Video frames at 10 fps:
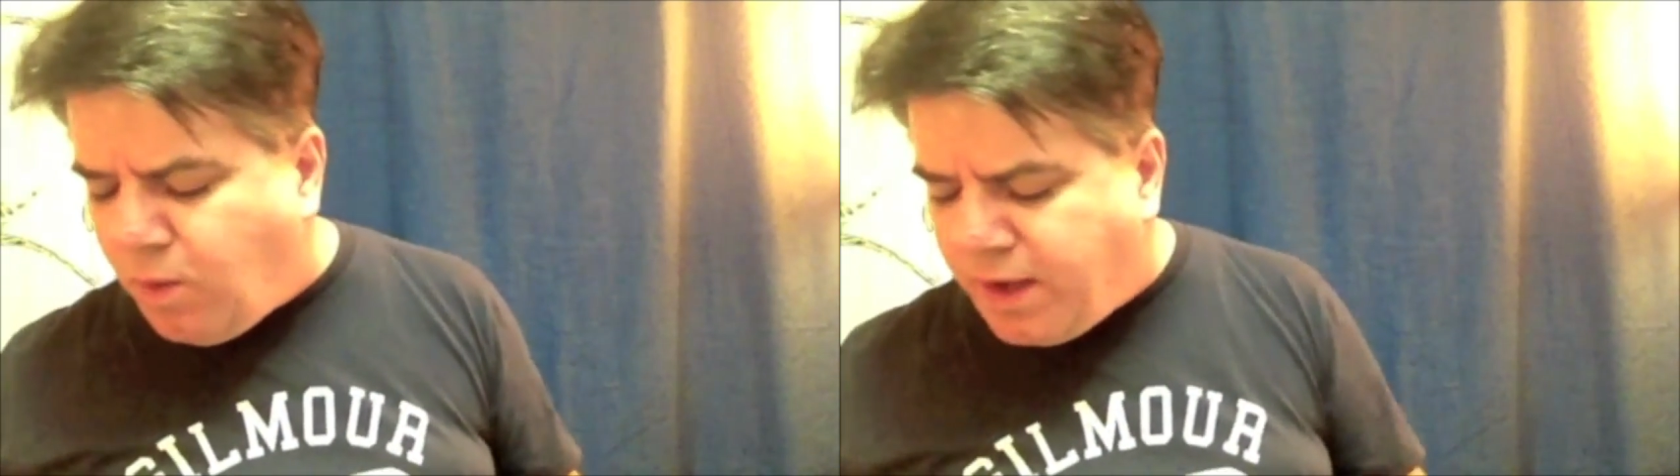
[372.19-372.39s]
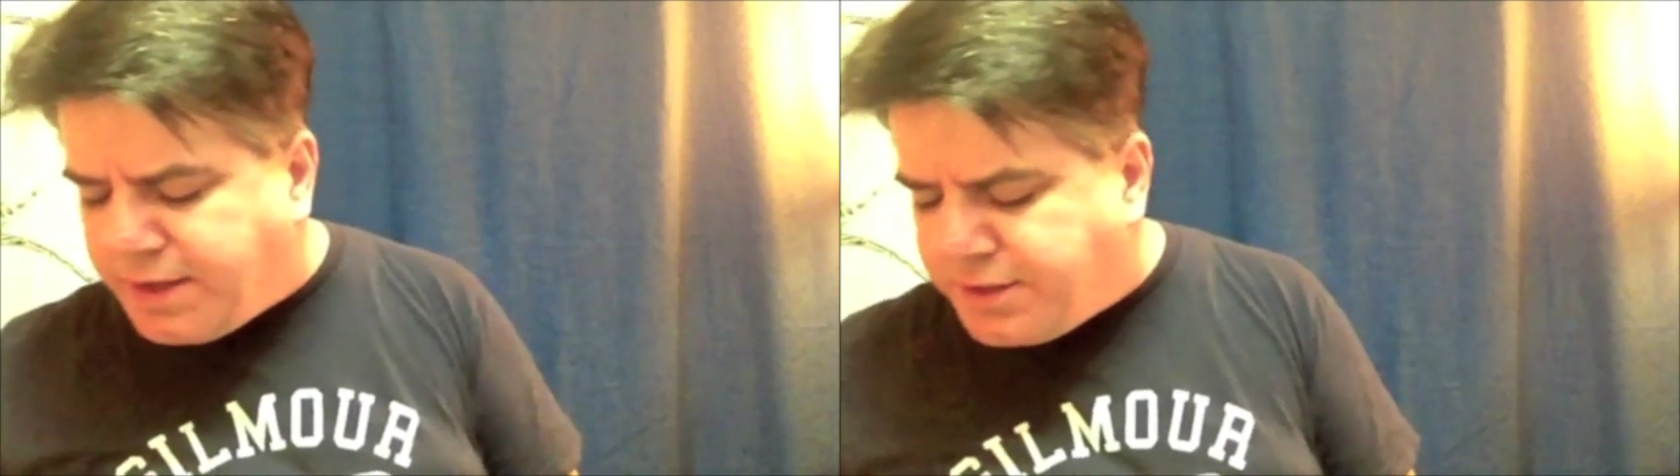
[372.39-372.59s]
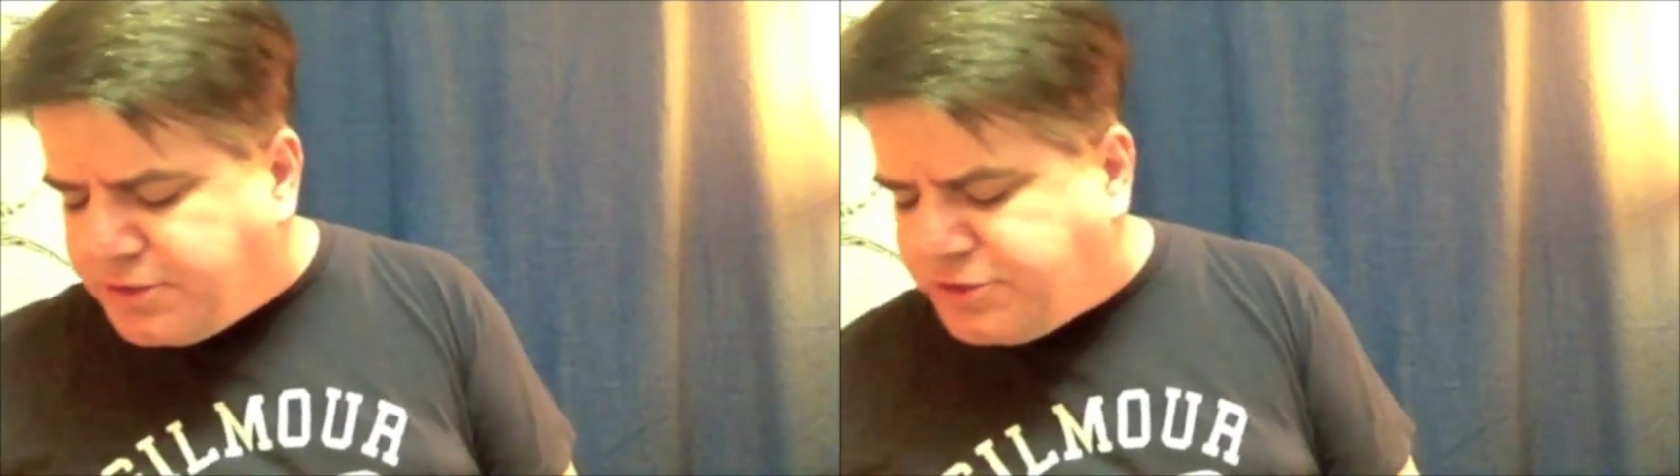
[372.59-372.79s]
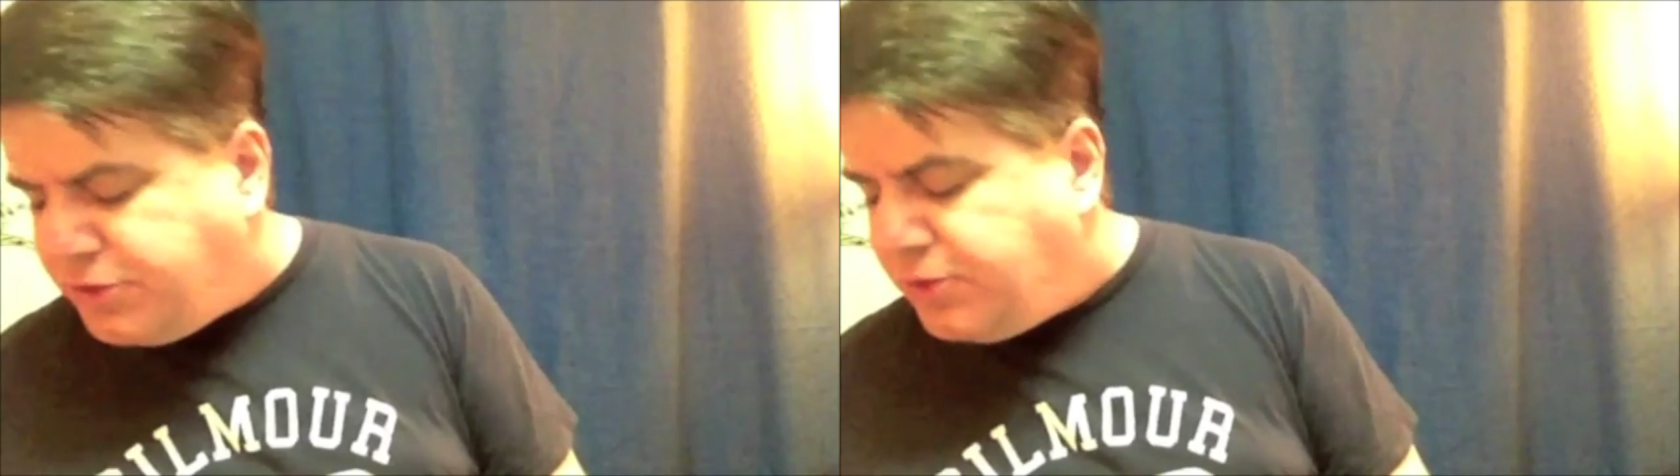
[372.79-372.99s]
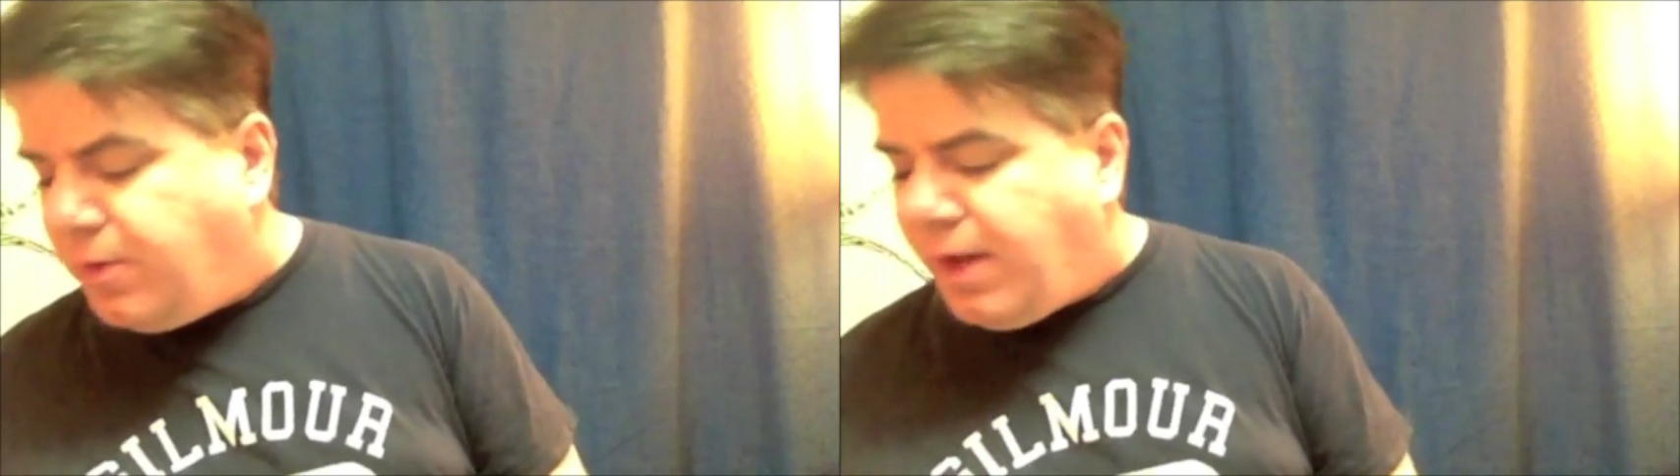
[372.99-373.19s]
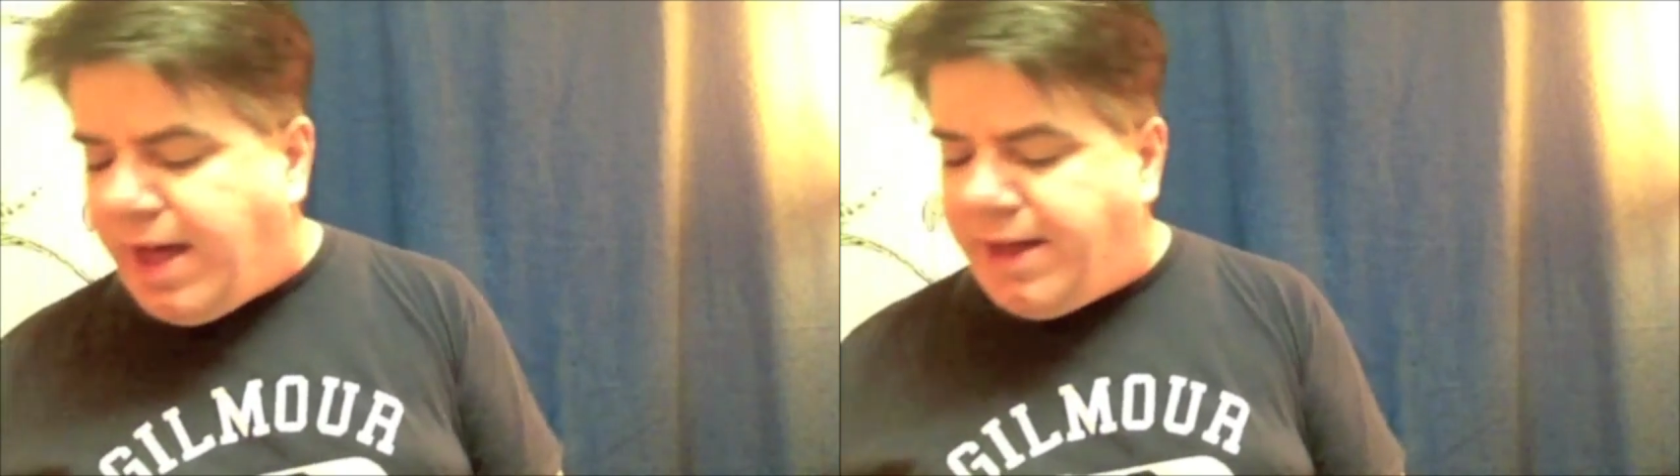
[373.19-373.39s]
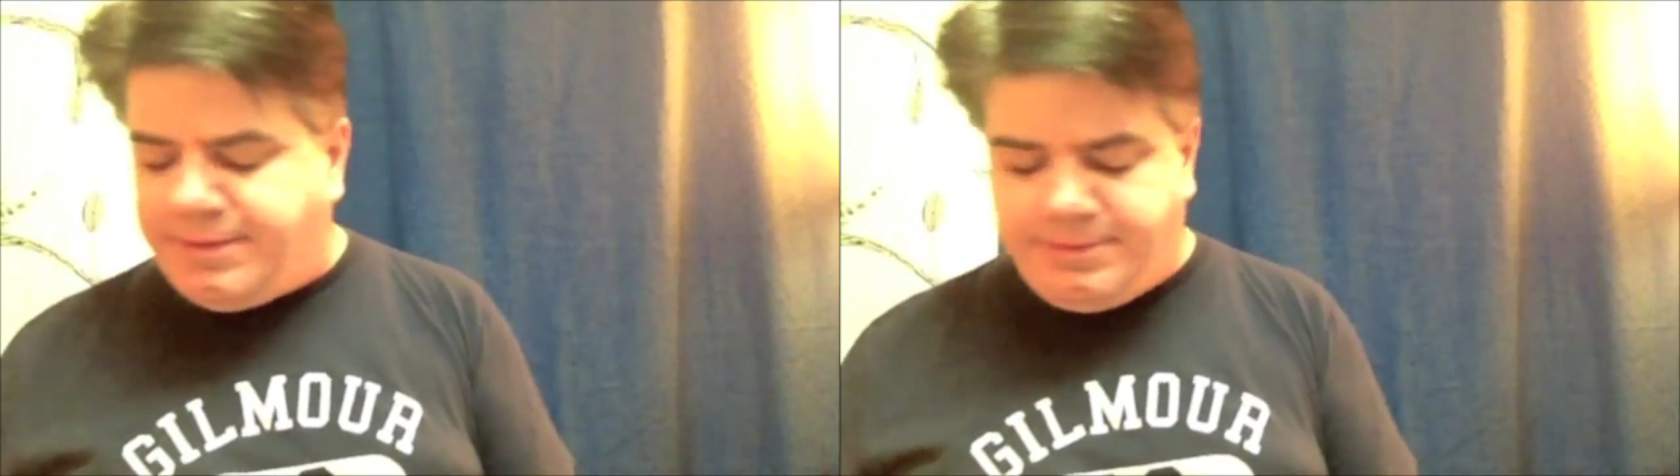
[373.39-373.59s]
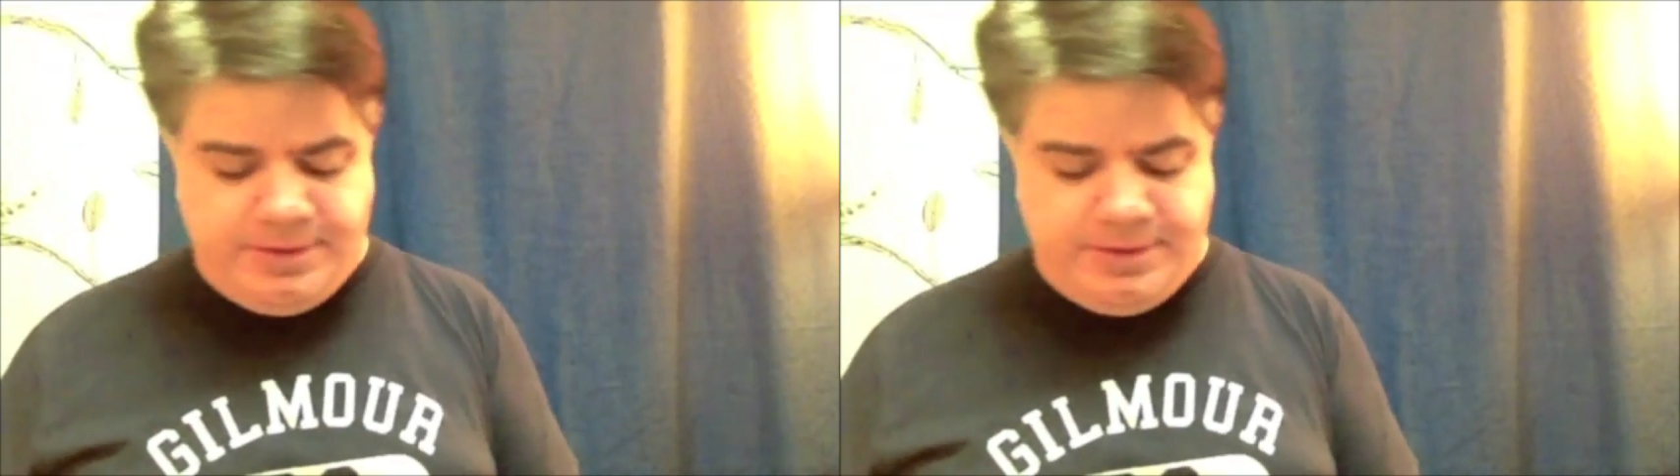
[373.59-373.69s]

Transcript: want to uh,